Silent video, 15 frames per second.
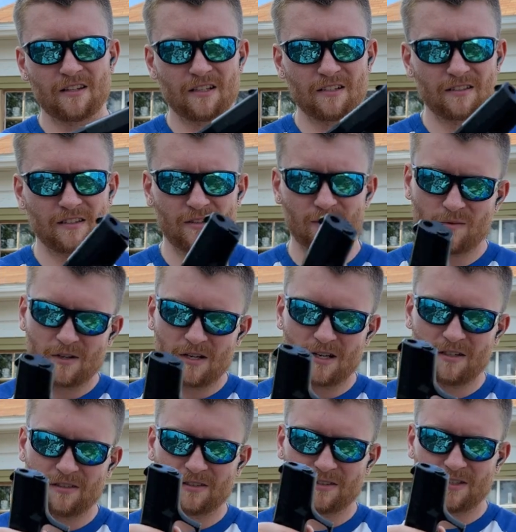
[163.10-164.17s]
this in a
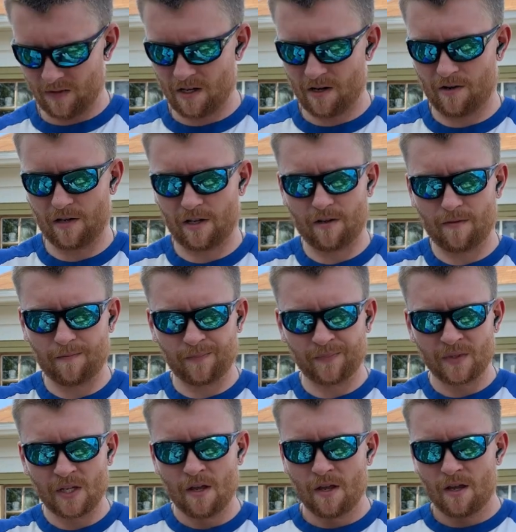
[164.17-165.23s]
while, so there we go.
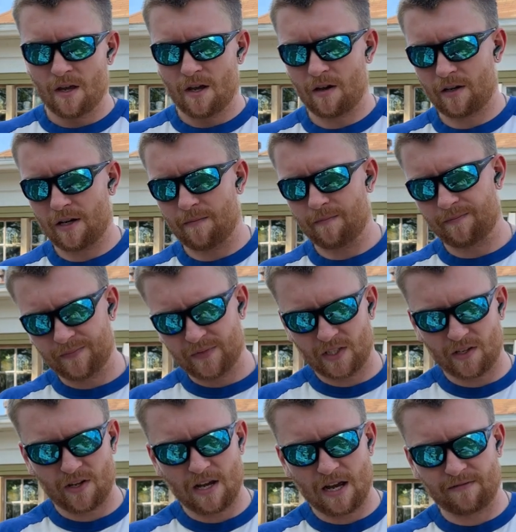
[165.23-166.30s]
Okay,
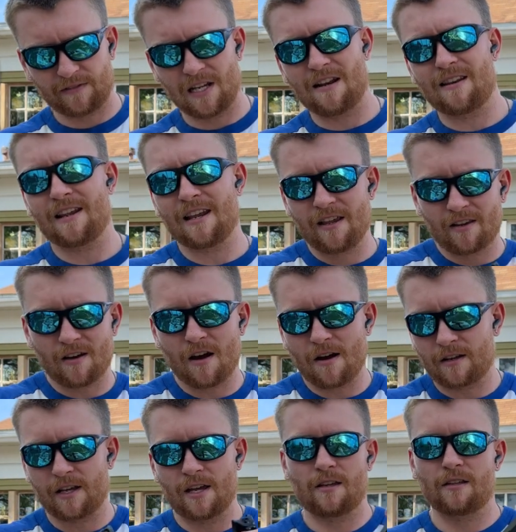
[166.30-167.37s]
so you have to
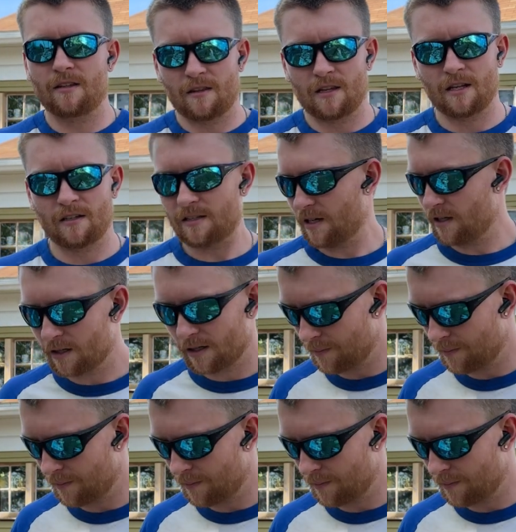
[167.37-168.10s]
decock it and then take it